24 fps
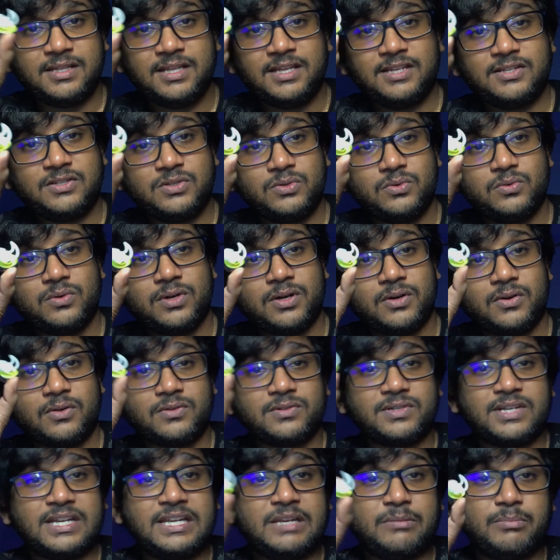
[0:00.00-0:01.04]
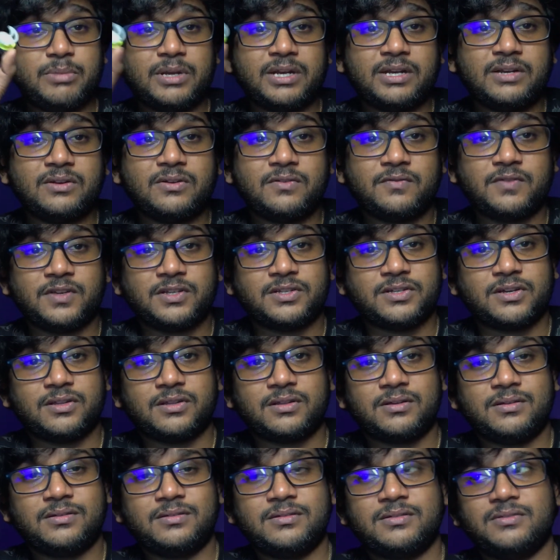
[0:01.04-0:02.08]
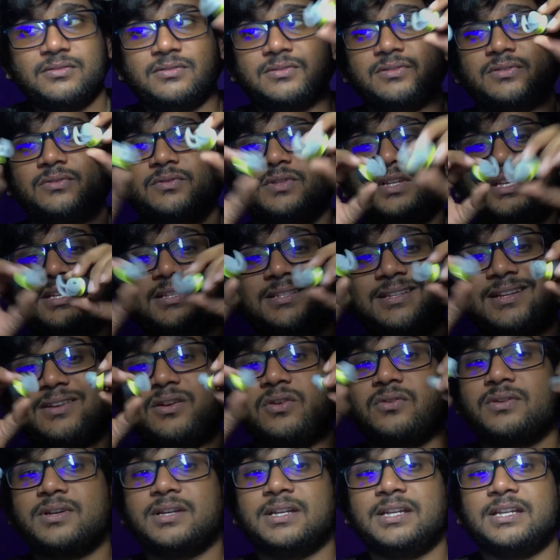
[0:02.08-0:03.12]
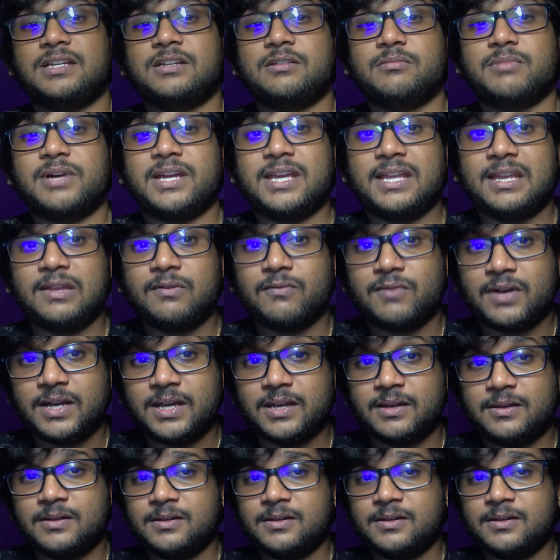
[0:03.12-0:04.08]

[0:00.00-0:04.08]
these two are also independent of each other. So these are not connected by any wire.